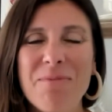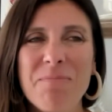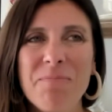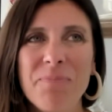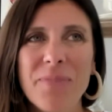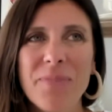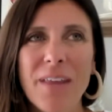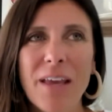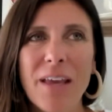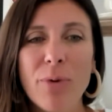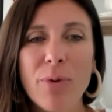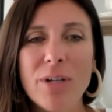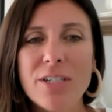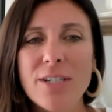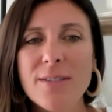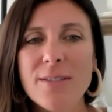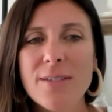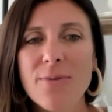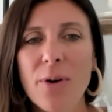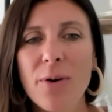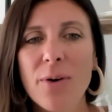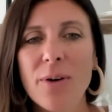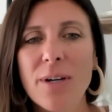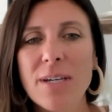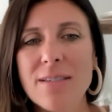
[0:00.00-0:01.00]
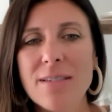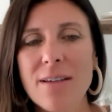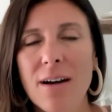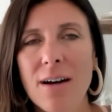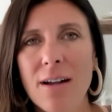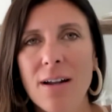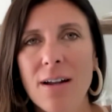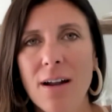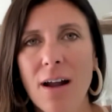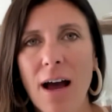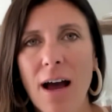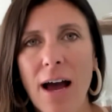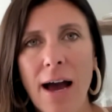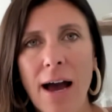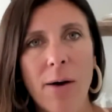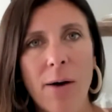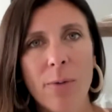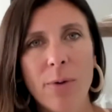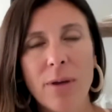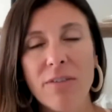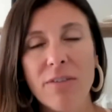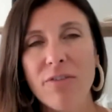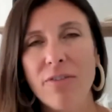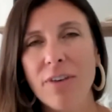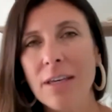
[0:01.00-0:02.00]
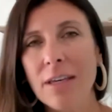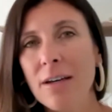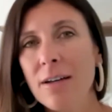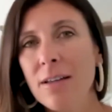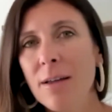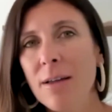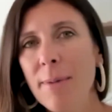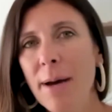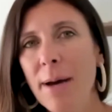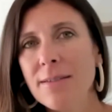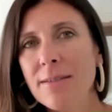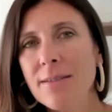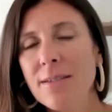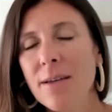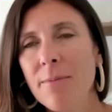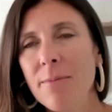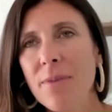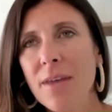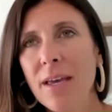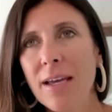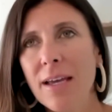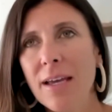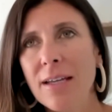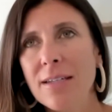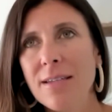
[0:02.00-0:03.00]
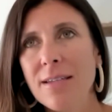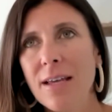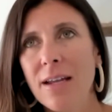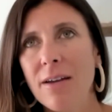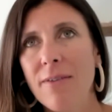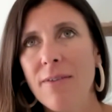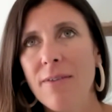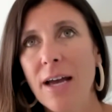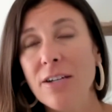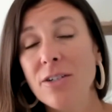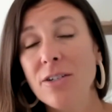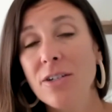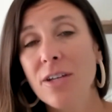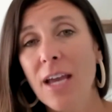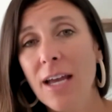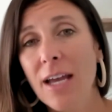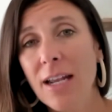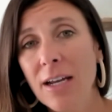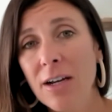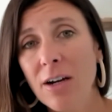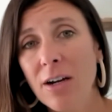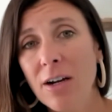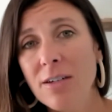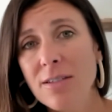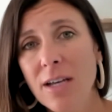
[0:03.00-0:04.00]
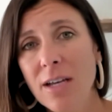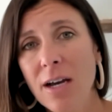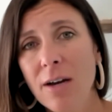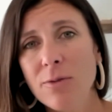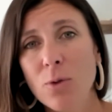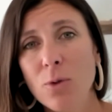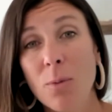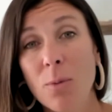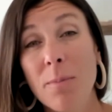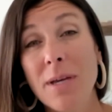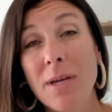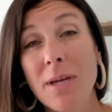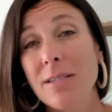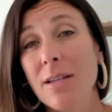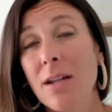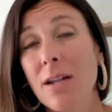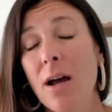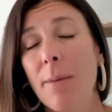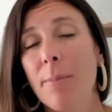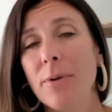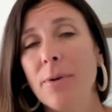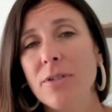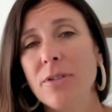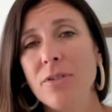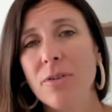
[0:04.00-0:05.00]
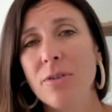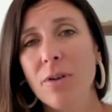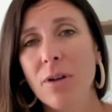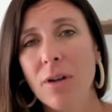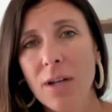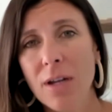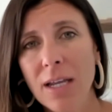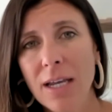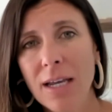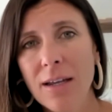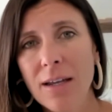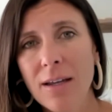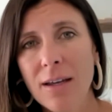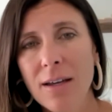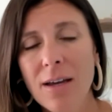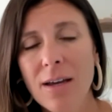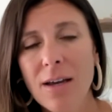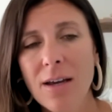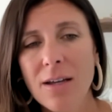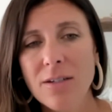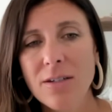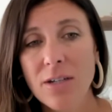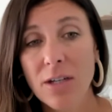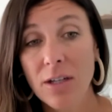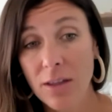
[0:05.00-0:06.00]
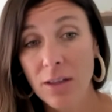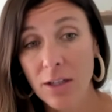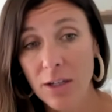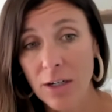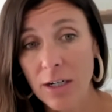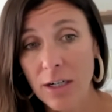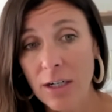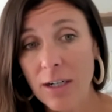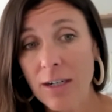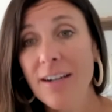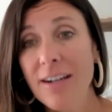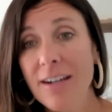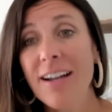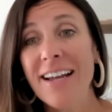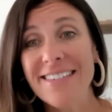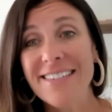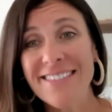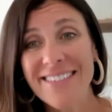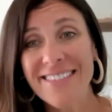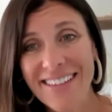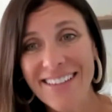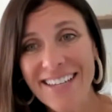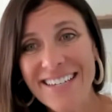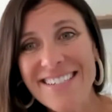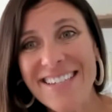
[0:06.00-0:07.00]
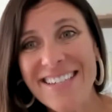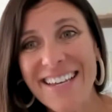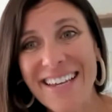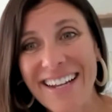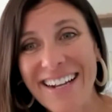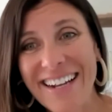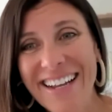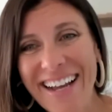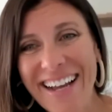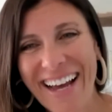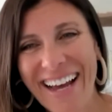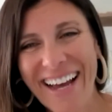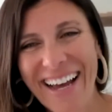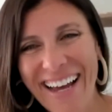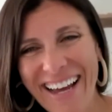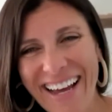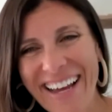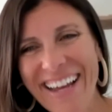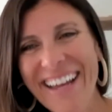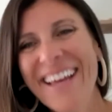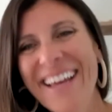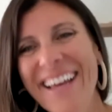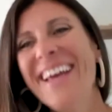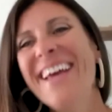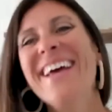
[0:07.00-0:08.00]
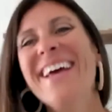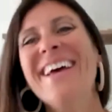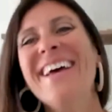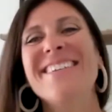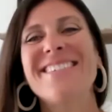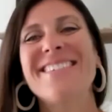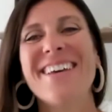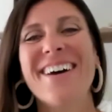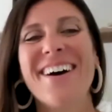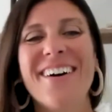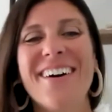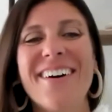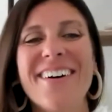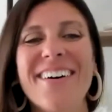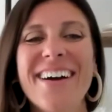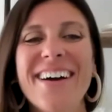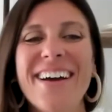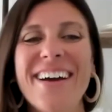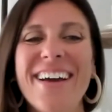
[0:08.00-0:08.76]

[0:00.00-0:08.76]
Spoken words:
if we just focus on how we feel about something instead of educating ourselves, we'll miss an opportunity to learn and to listen. So,